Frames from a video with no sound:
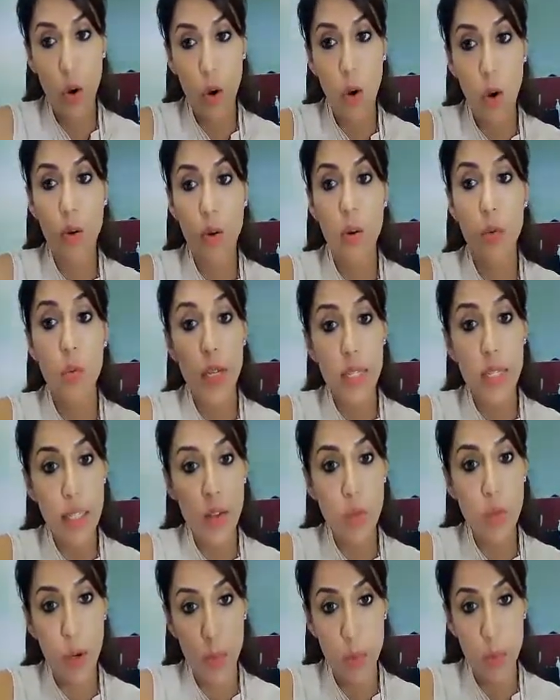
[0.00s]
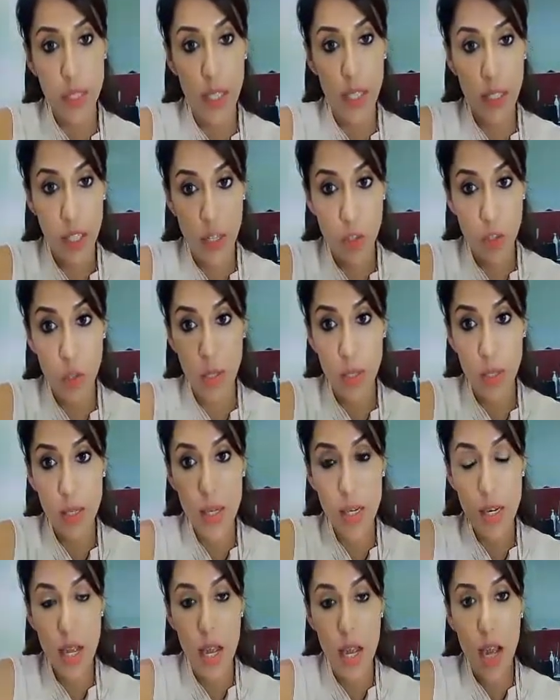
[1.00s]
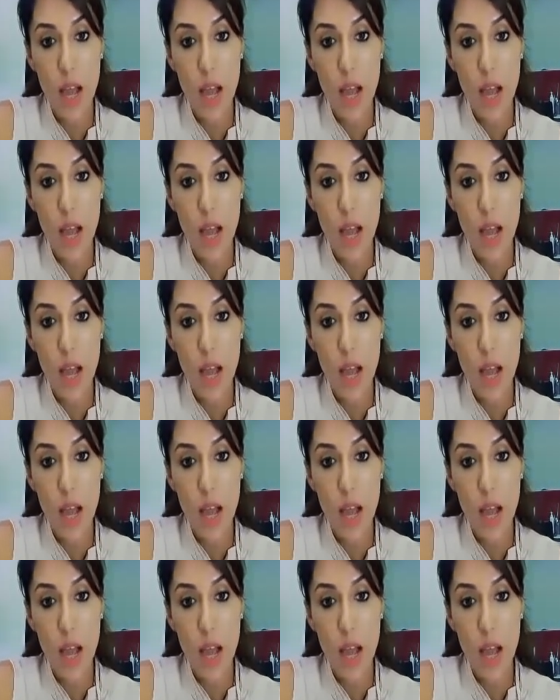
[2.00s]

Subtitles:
or a written representation